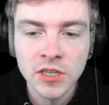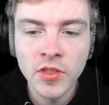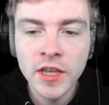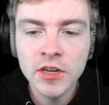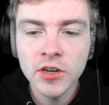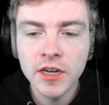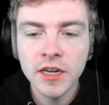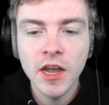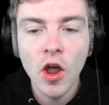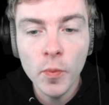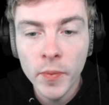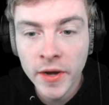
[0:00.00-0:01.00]
So then you're gonna
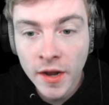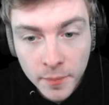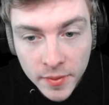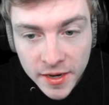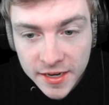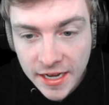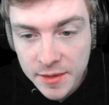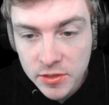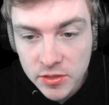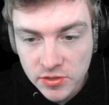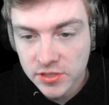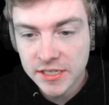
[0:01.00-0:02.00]
open up game
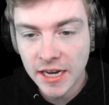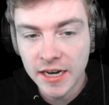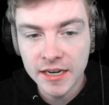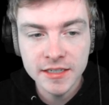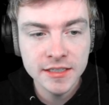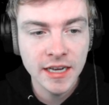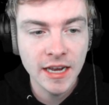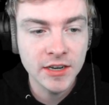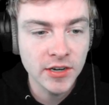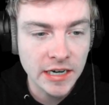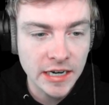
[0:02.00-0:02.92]
user settings, and you're